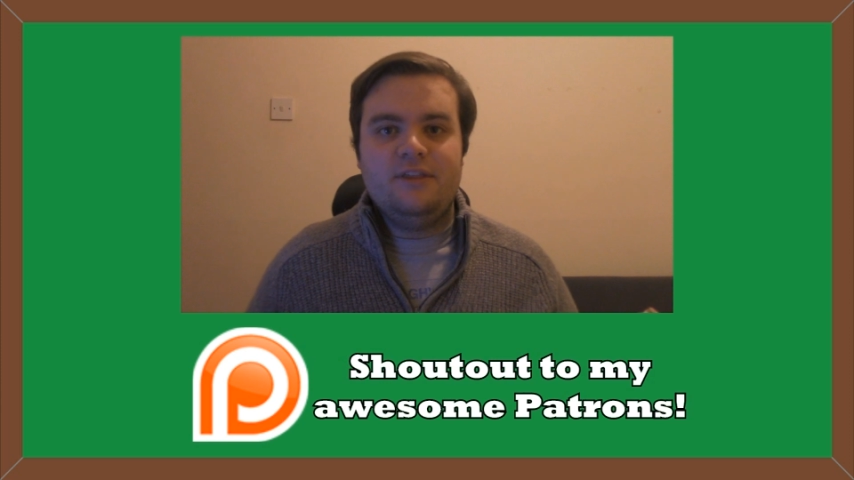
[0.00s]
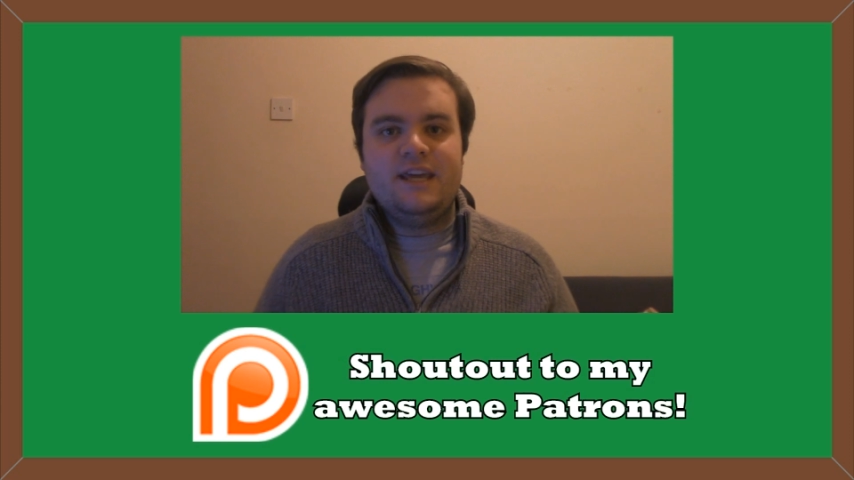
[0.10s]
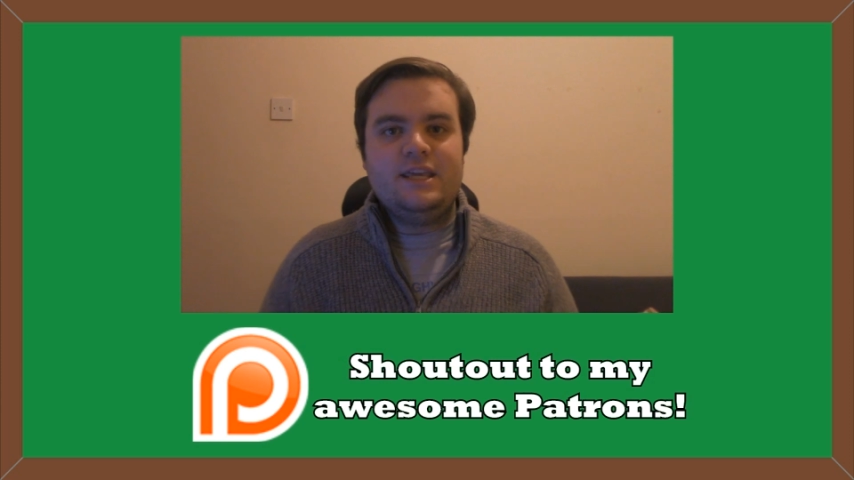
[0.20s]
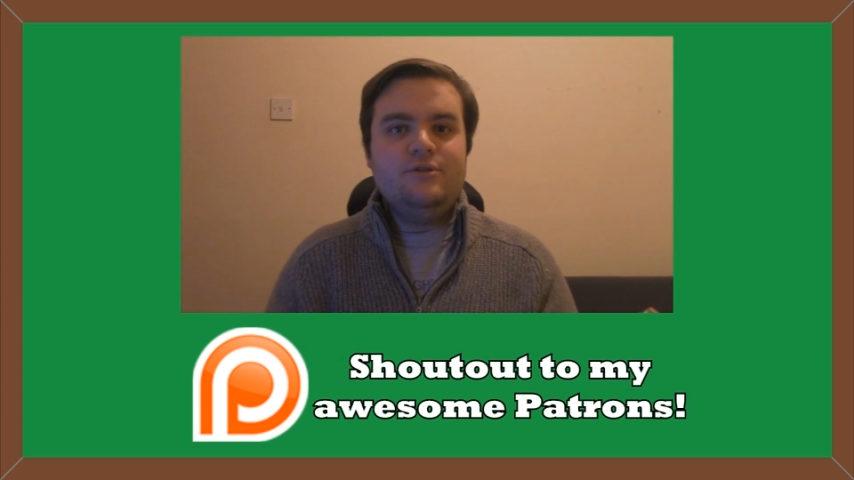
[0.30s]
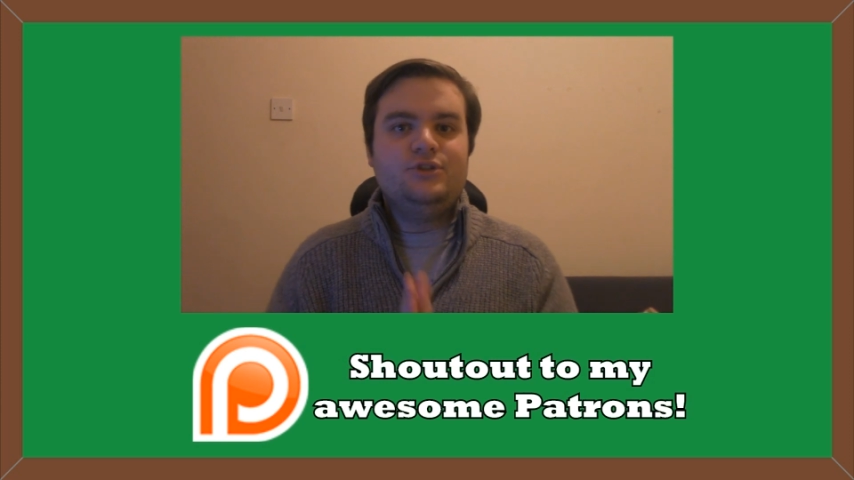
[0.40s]

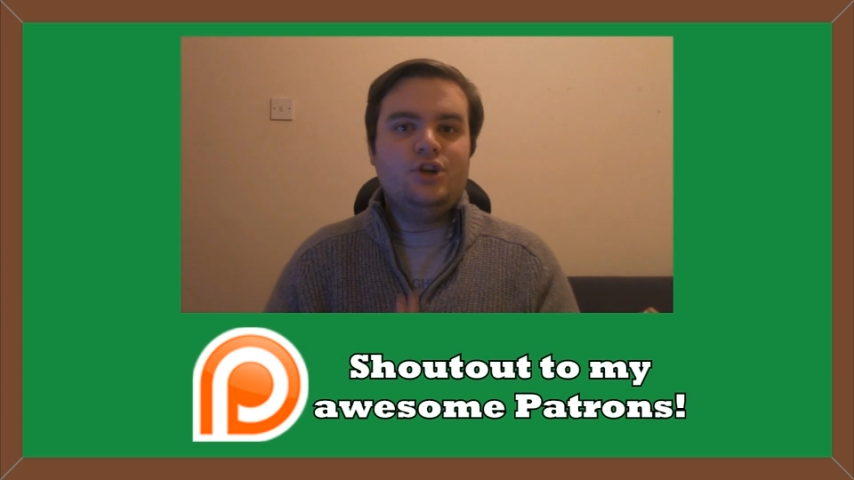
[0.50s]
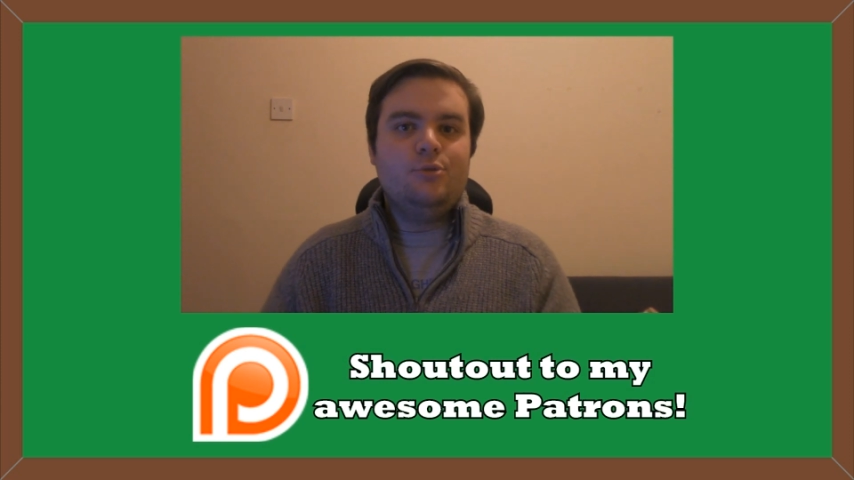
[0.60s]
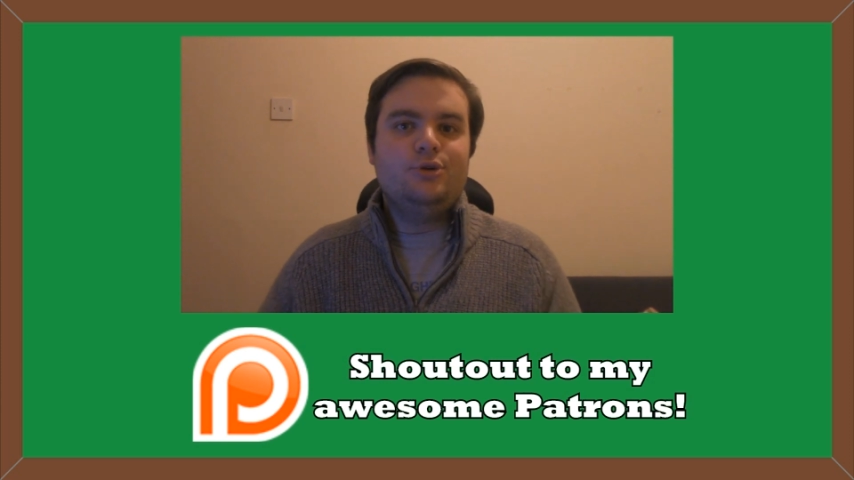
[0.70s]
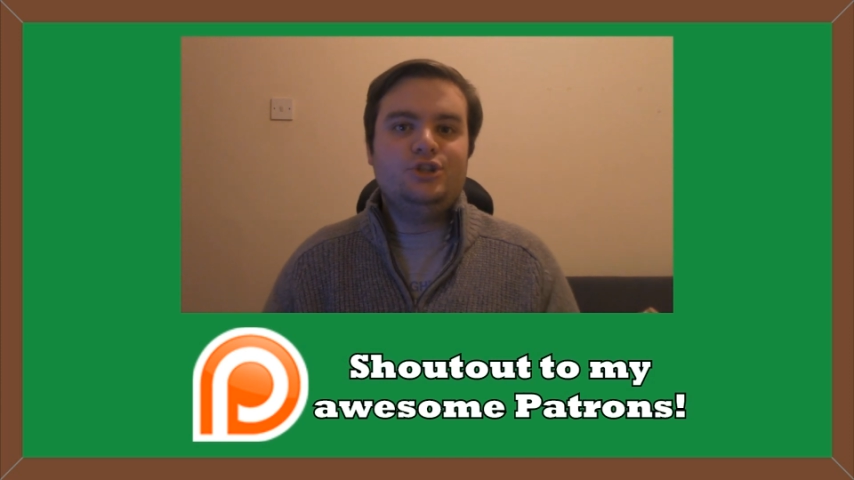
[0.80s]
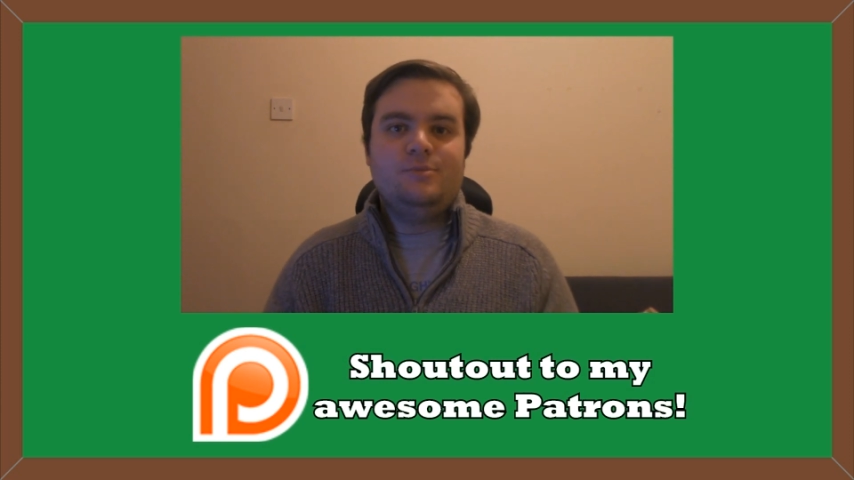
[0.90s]
Thank you so
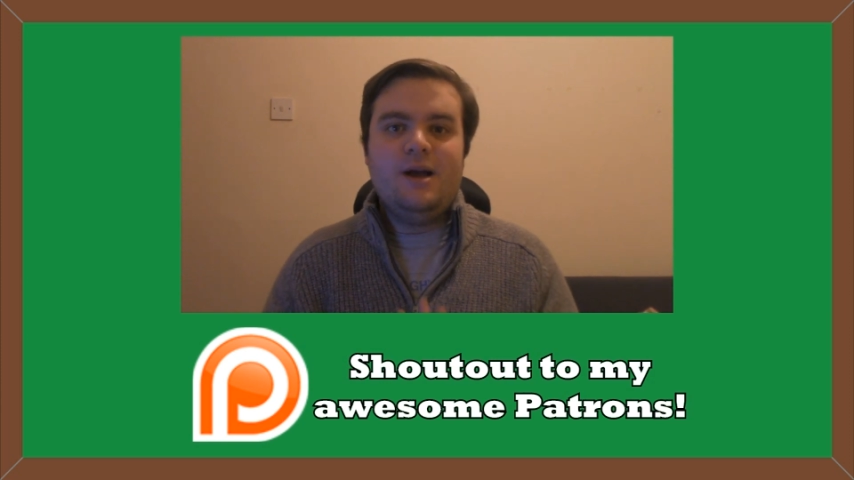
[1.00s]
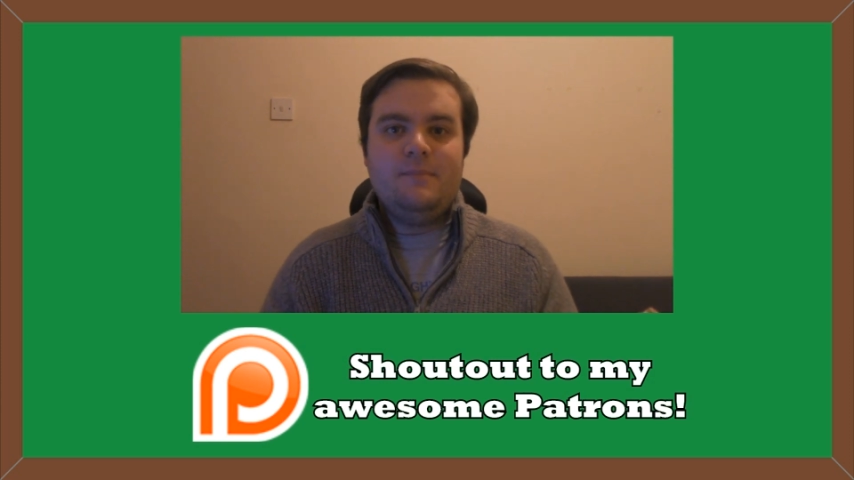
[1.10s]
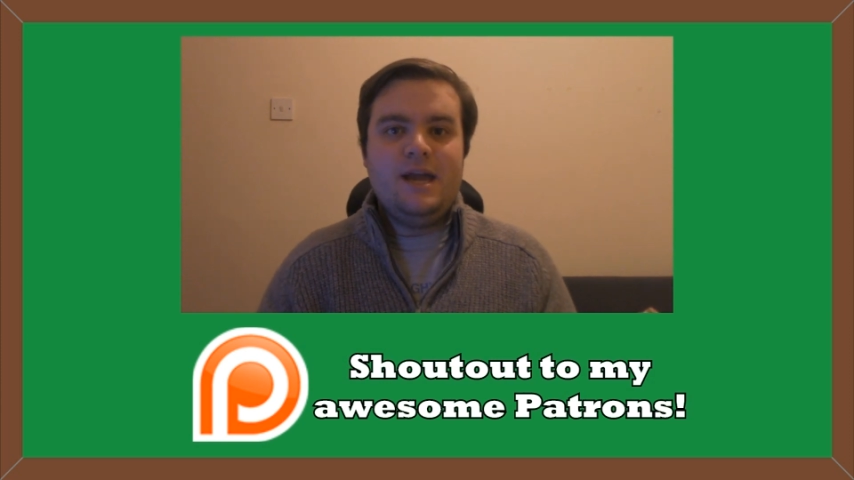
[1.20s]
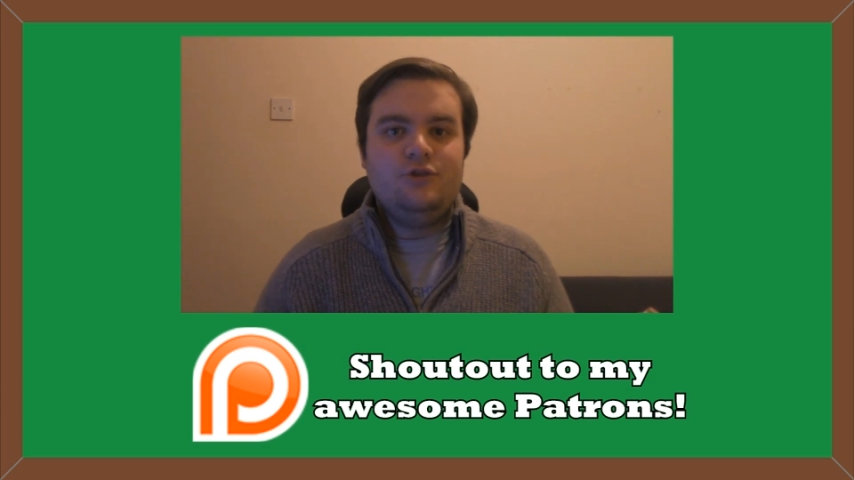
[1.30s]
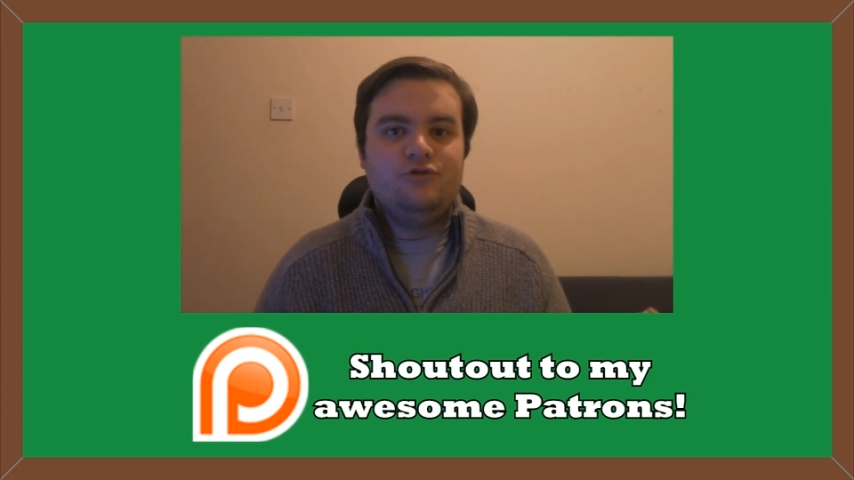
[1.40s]
much to my
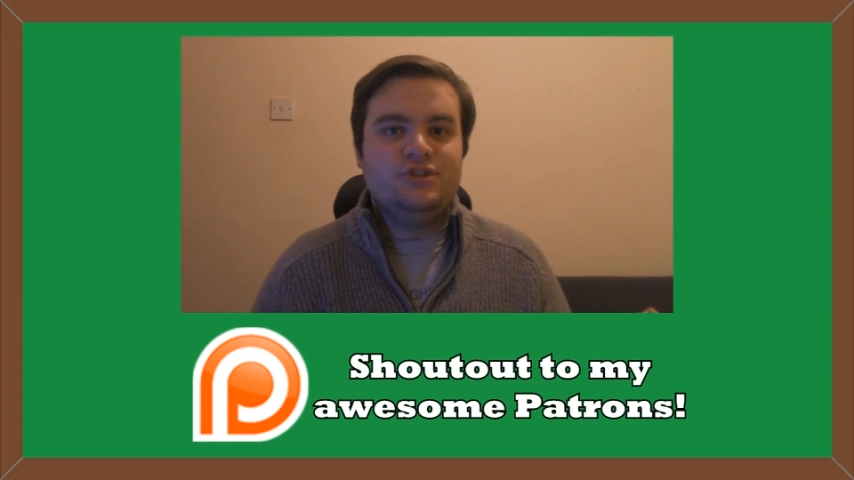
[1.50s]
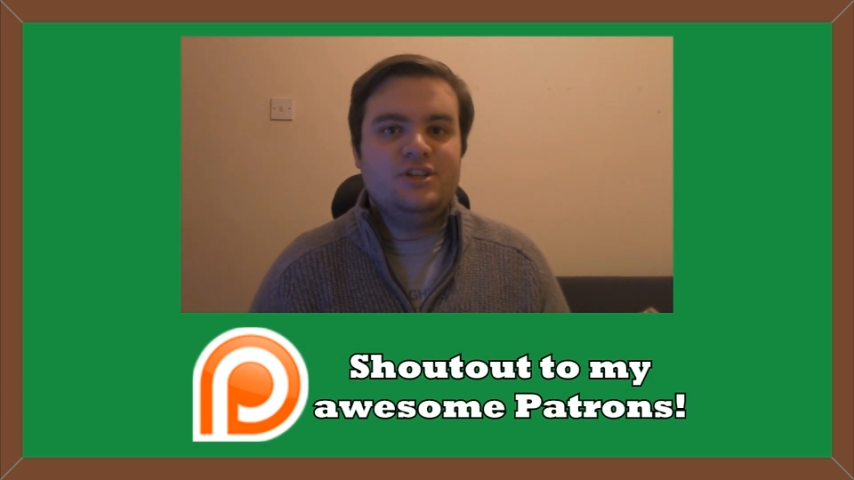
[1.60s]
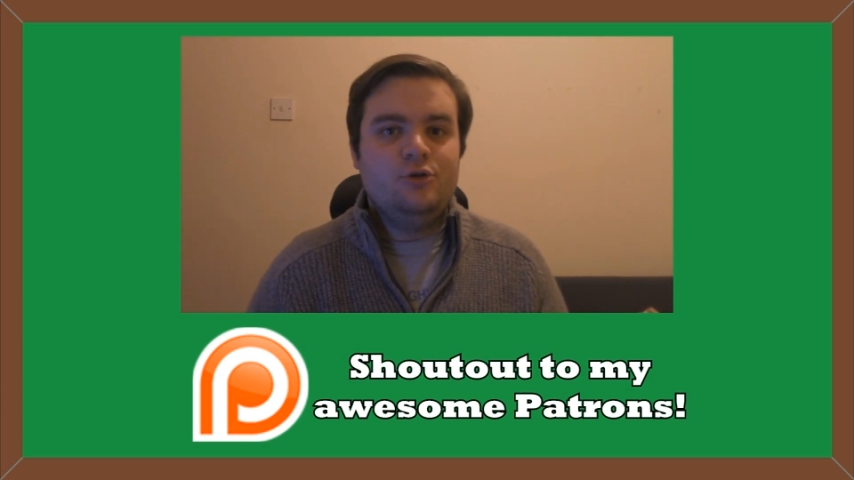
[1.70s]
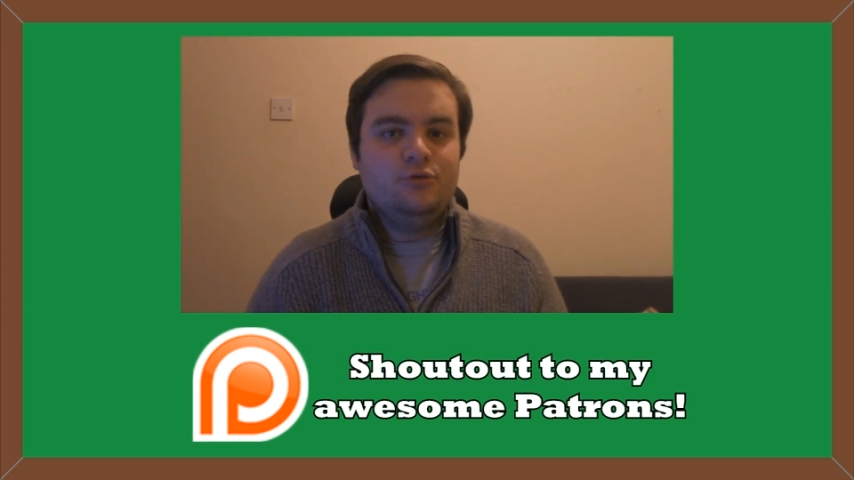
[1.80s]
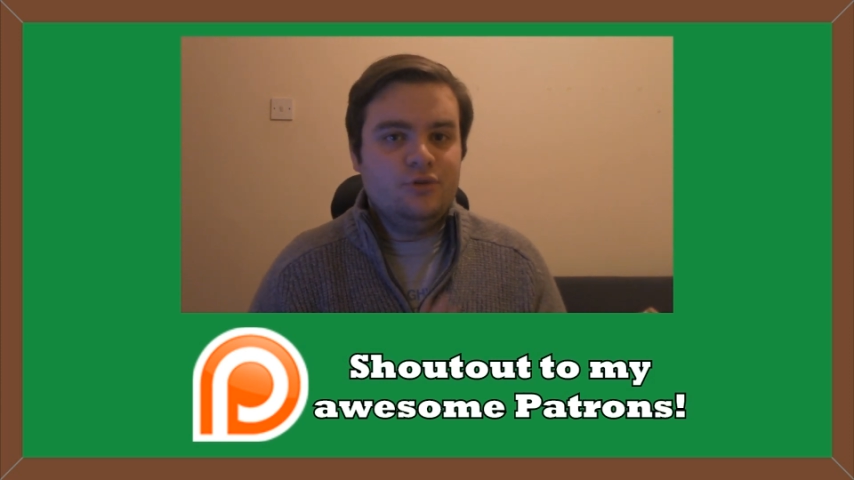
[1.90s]
patrons
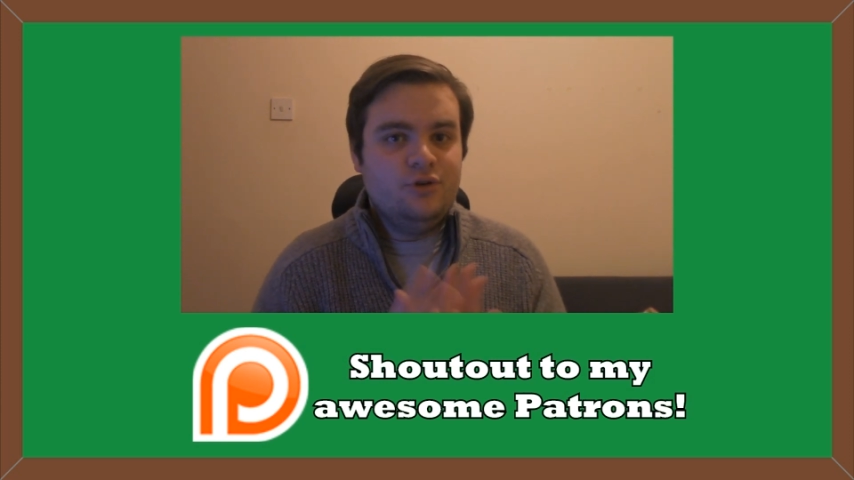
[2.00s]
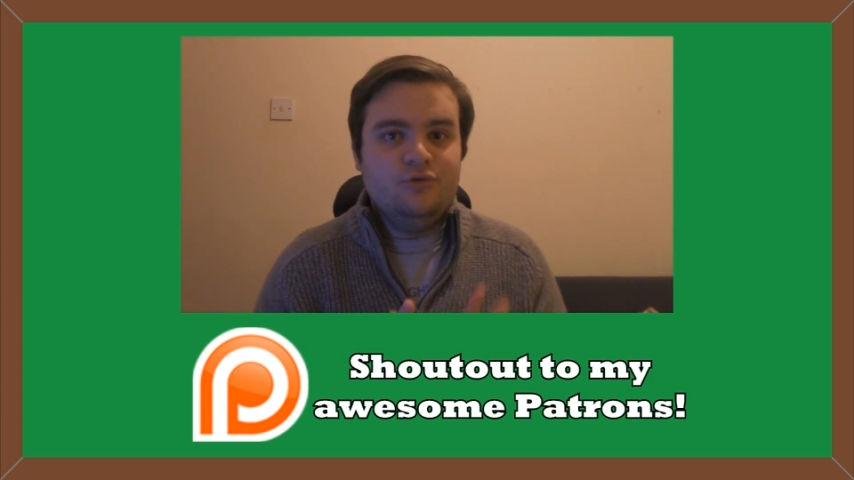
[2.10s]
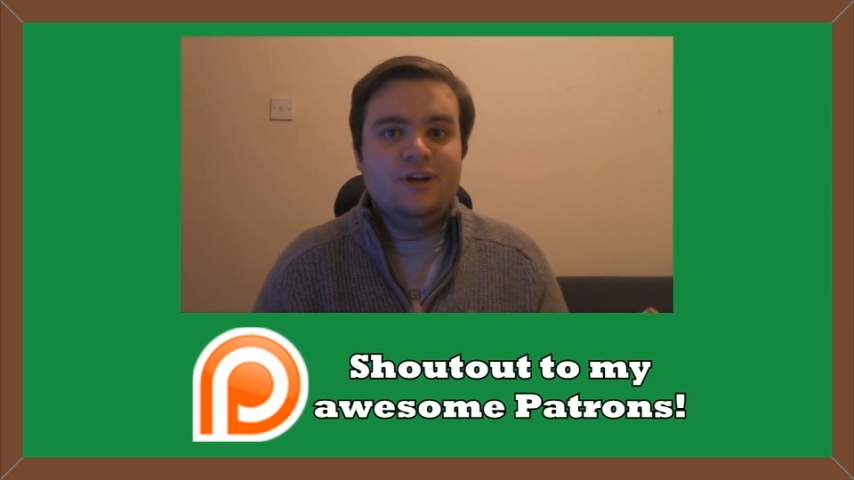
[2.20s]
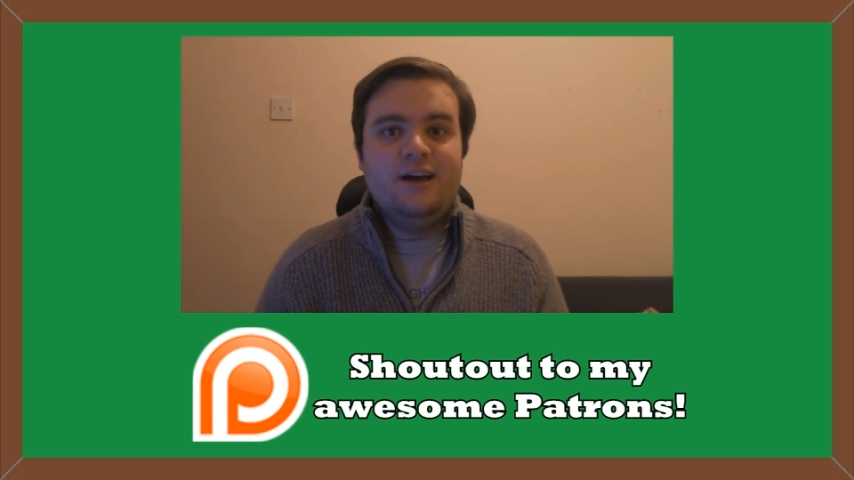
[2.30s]
who